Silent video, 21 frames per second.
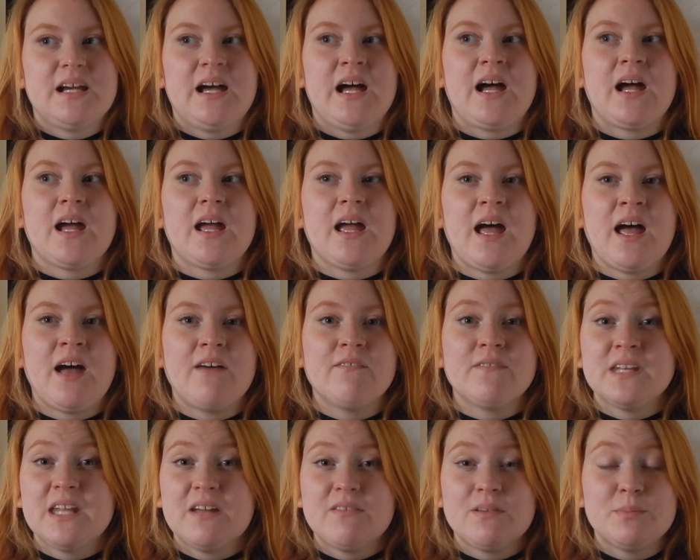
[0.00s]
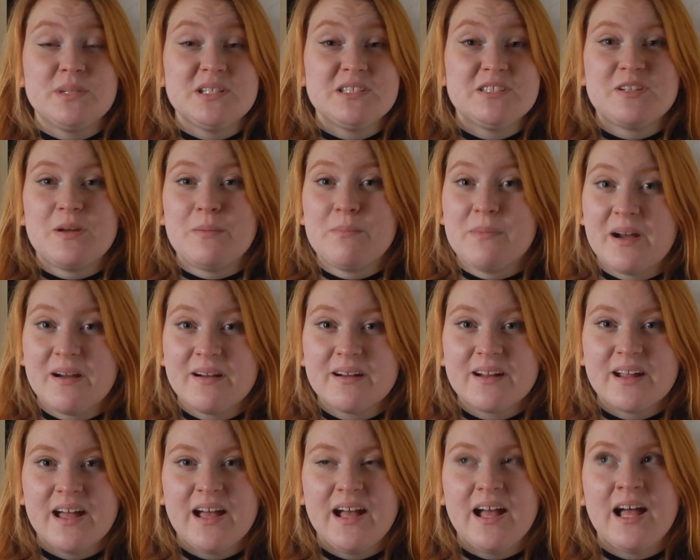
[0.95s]
I have never been to
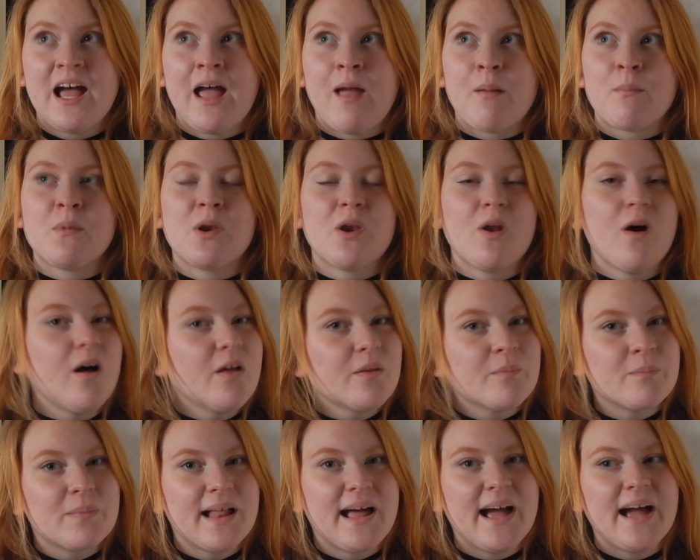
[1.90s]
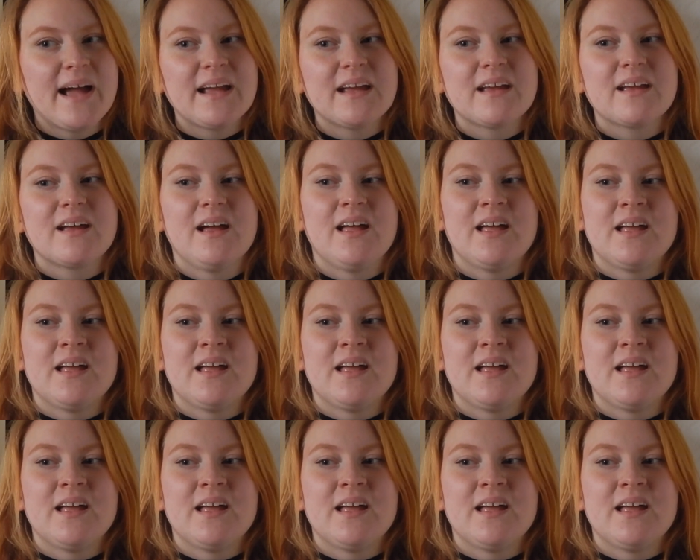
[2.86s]
America, I'm not black,